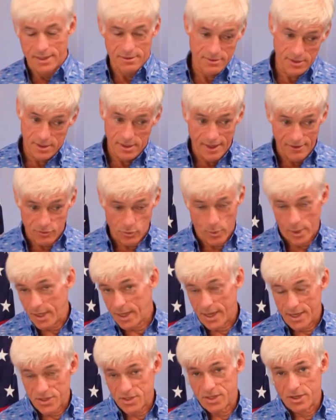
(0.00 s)
like the left
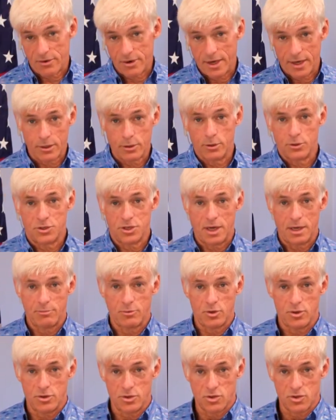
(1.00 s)
wing has their echo
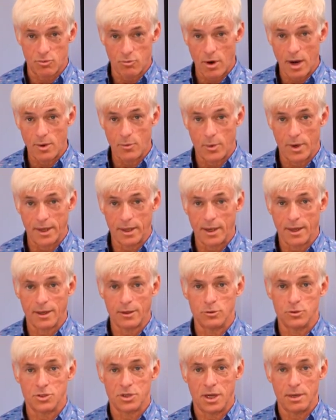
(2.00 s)
chamber, here's the right wing
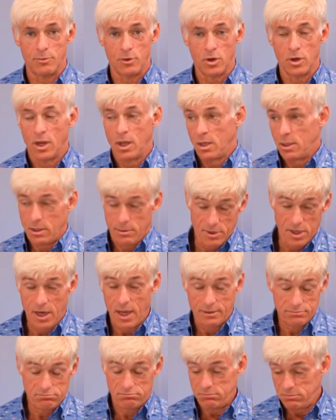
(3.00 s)
echo chamber. I mean,
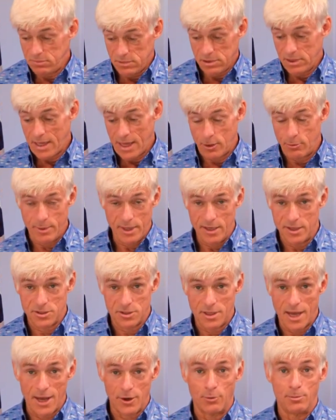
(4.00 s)
I don't
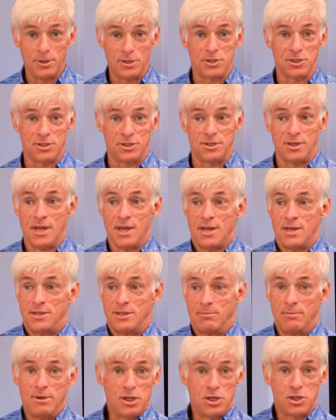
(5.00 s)
mean to
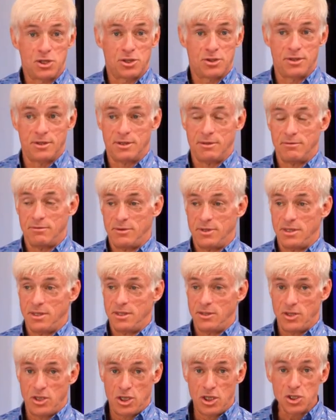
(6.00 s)
diminish
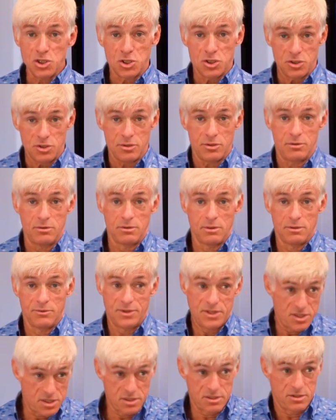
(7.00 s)
the issue.
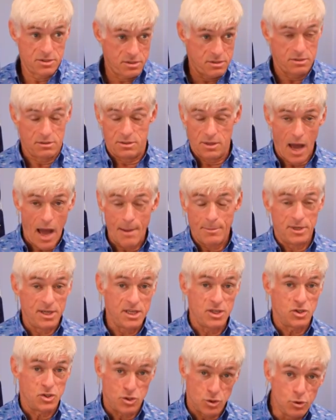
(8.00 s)
These
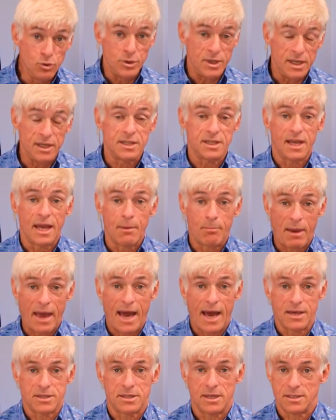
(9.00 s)
nominees do need to get
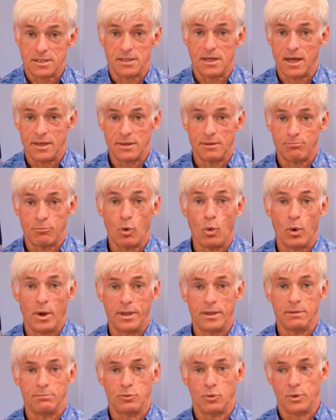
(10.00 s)
passed. That's not the
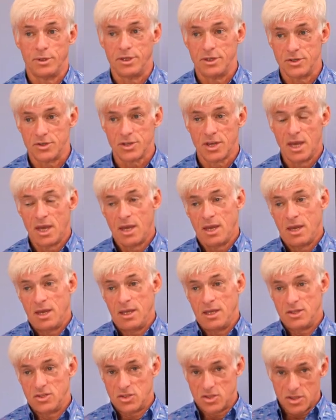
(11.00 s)
point. The point is
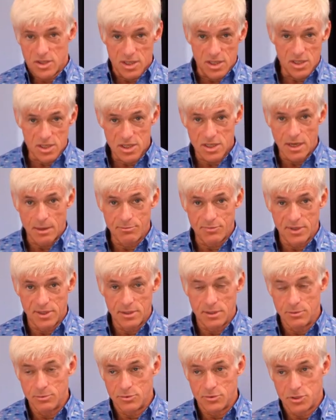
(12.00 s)
this
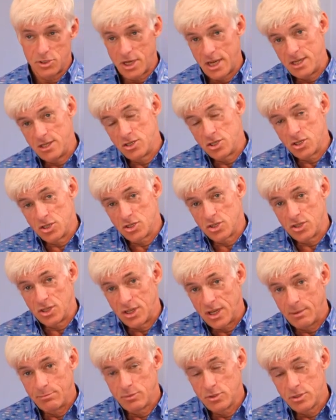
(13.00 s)
something that changes the
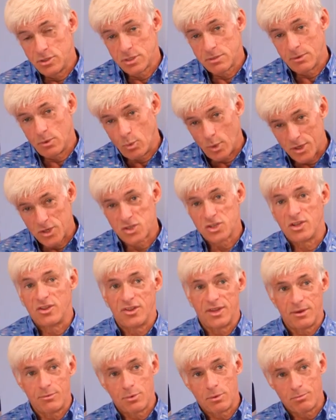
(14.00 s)
numbers? I mean, what is
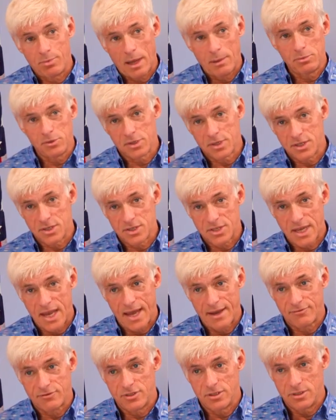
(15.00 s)
it the Republicans
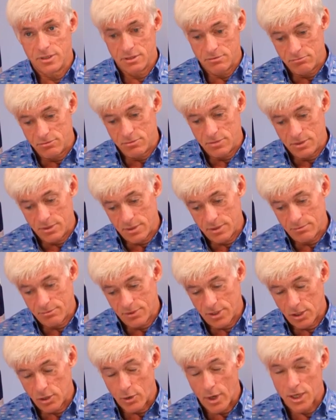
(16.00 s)

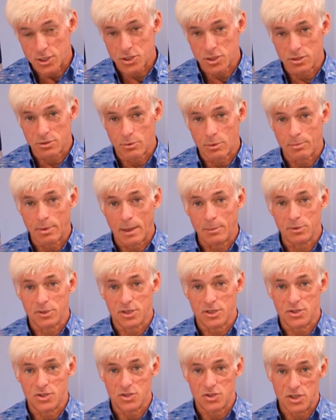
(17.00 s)
the congressional
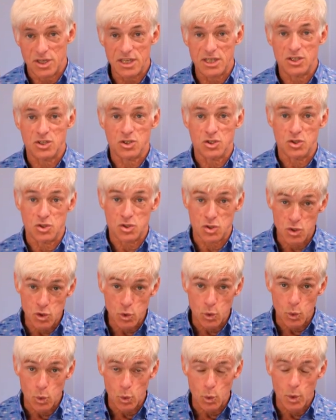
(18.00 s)
Republicans need to
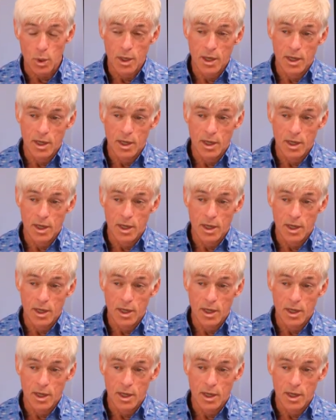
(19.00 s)
do